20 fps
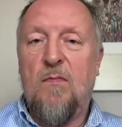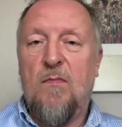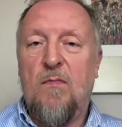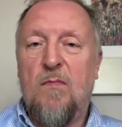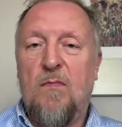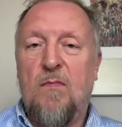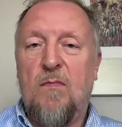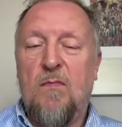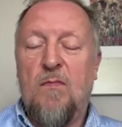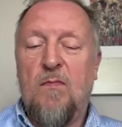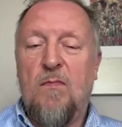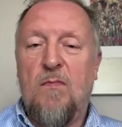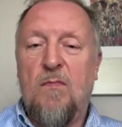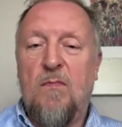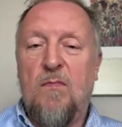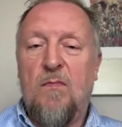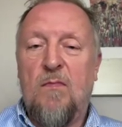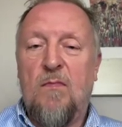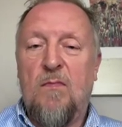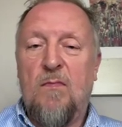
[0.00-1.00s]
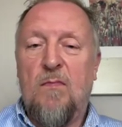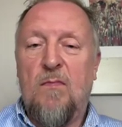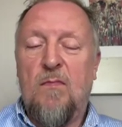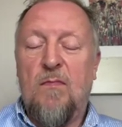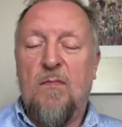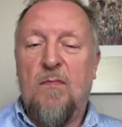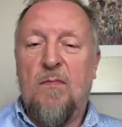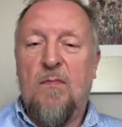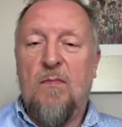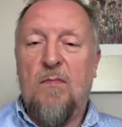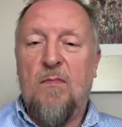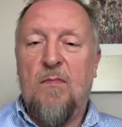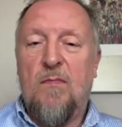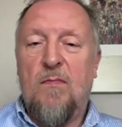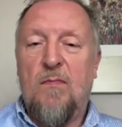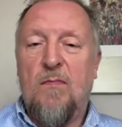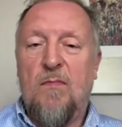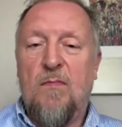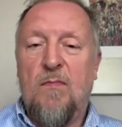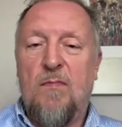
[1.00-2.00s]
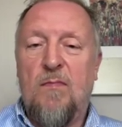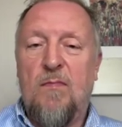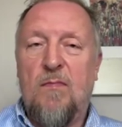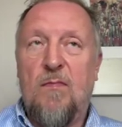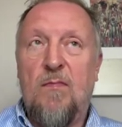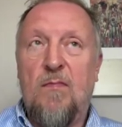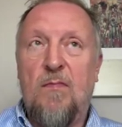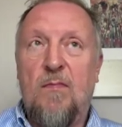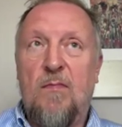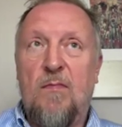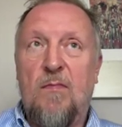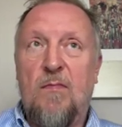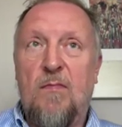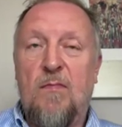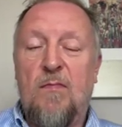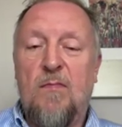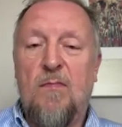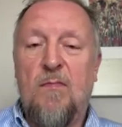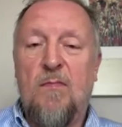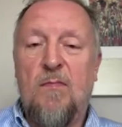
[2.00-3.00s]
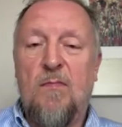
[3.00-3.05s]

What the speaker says: This person isn't speaking.